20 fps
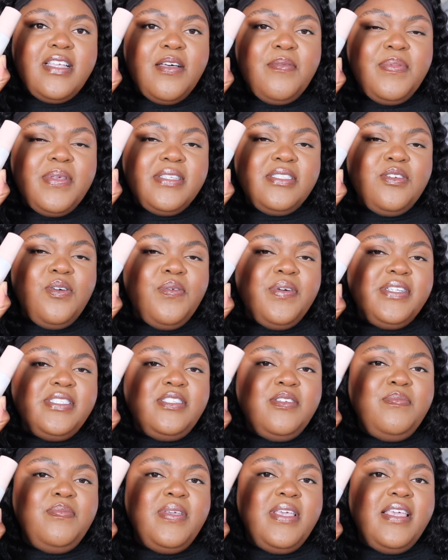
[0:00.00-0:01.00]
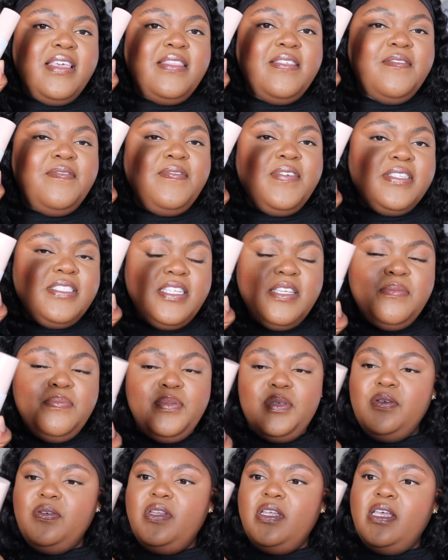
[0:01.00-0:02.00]
up is going to be the Fenty
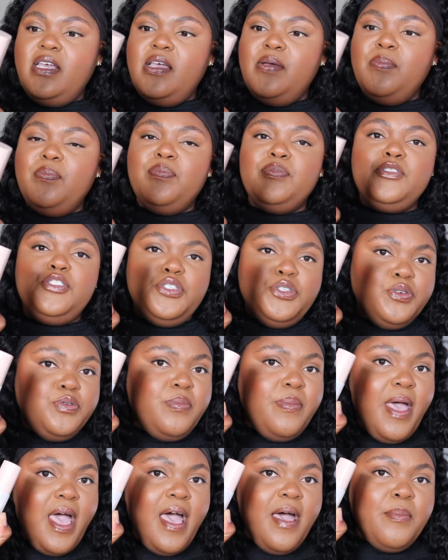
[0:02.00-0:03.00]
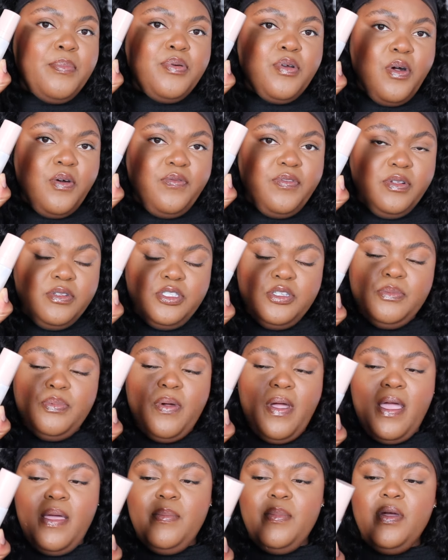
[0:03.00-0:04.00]
Beauty True Matte Pro Filter
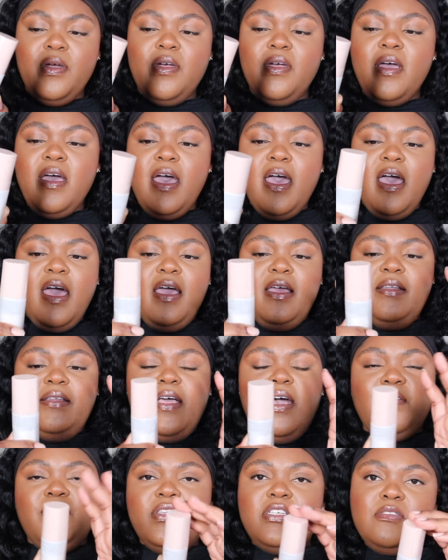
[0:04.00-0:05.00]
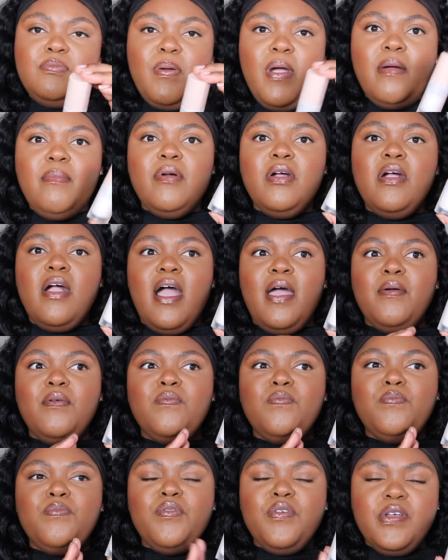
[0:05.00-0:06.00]
Primer. Now this primer, I
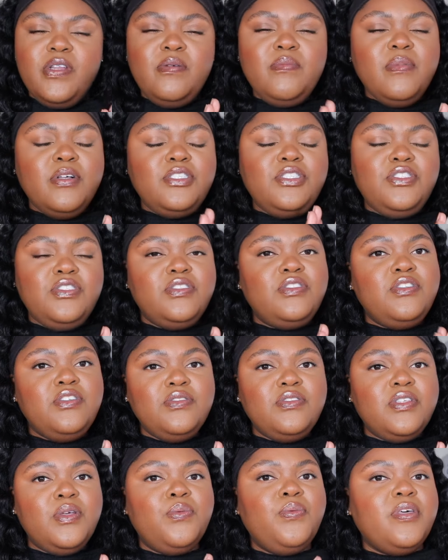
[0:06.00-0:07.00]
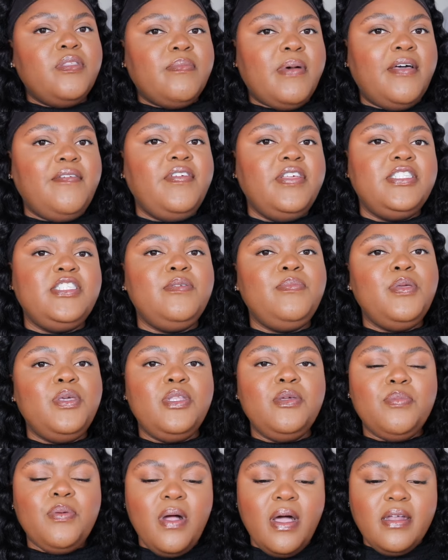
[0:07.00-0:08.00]
pretty much just use it with my Fenty
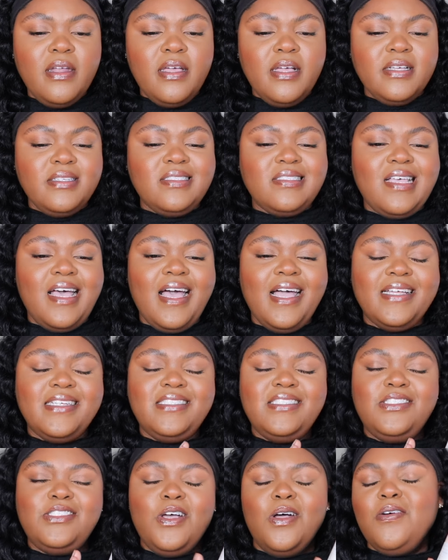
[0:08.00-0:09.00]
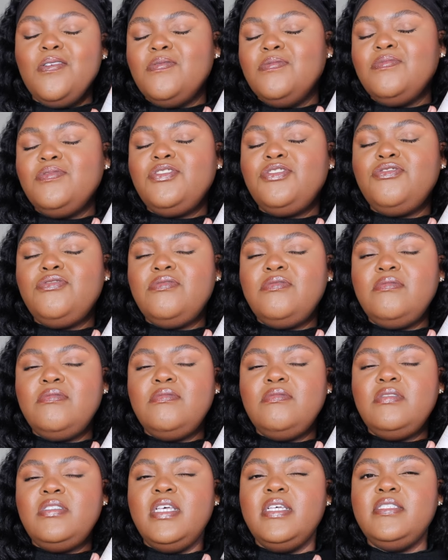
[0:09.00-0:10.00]
Beauty products. I don't
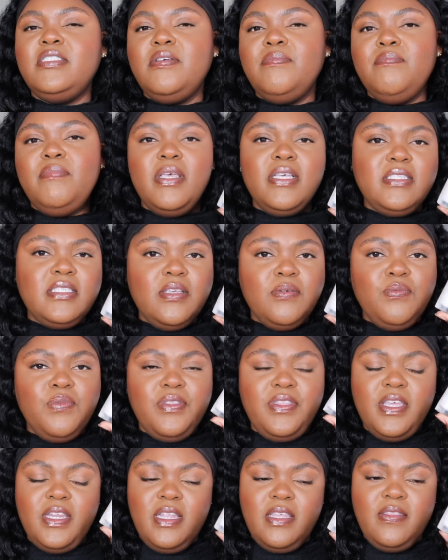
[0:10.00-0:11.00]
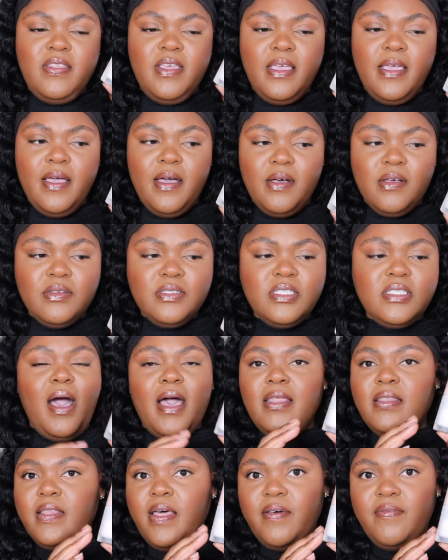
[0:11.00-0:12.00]
tend to mix it with anything else.
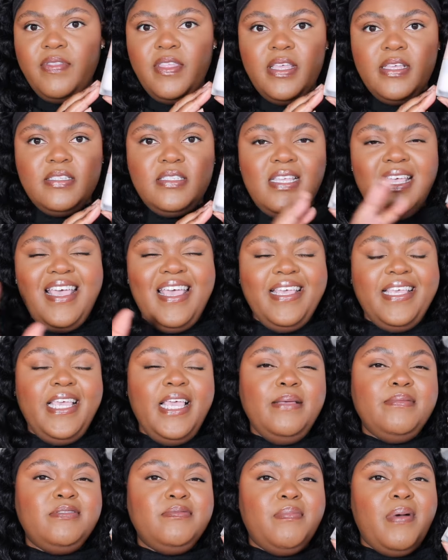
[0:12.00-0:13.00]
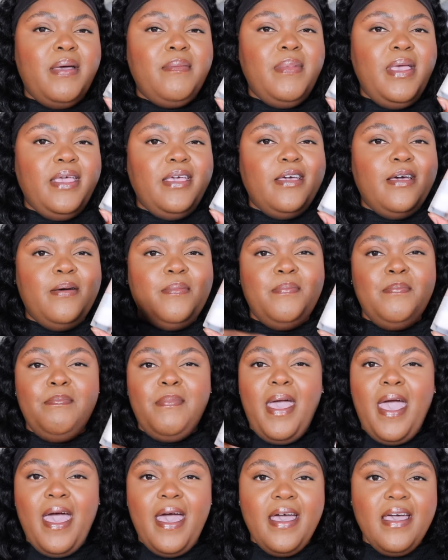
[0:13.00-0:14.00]
I love this. It keeps my makeup
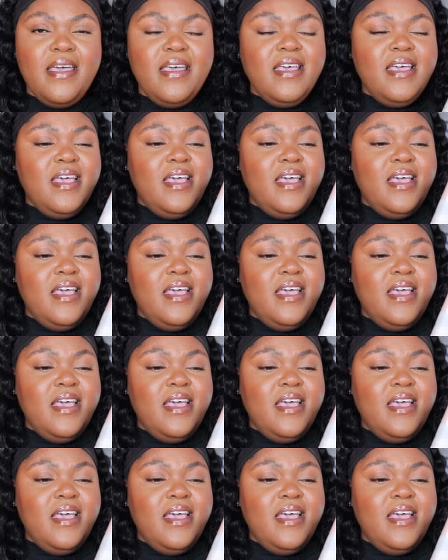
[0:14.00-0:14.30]
matte.